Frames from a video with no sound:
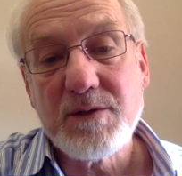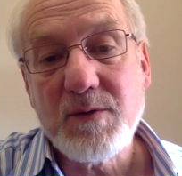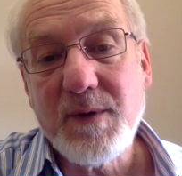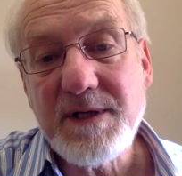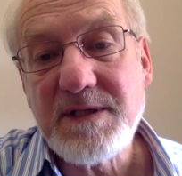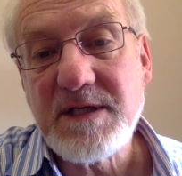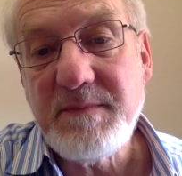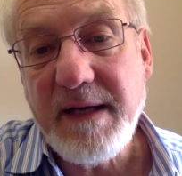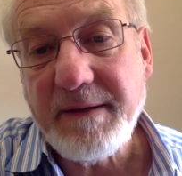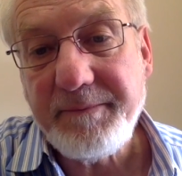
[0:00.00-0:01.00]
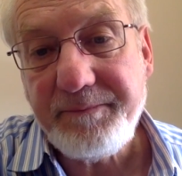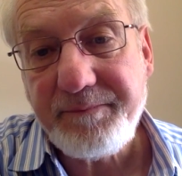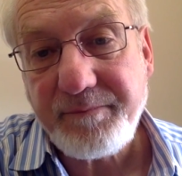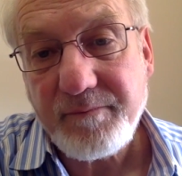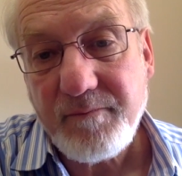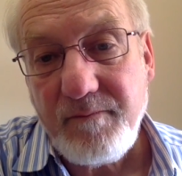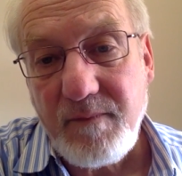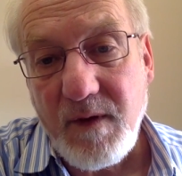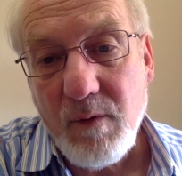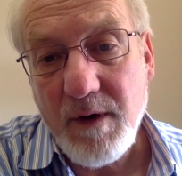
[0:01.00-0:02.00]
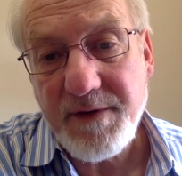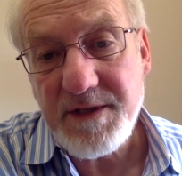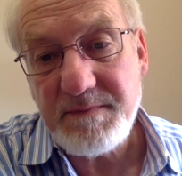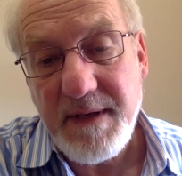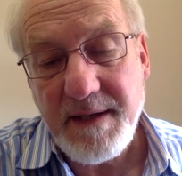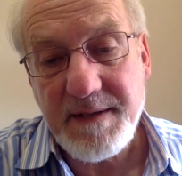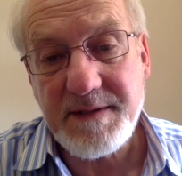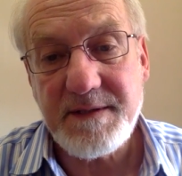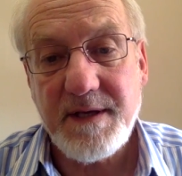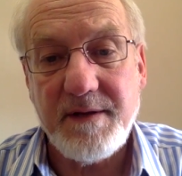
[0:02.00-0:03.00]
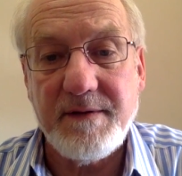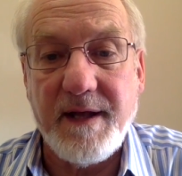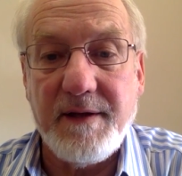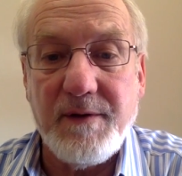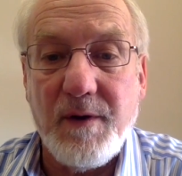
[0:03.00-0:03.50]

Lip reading: So what does this mean? Well, this means that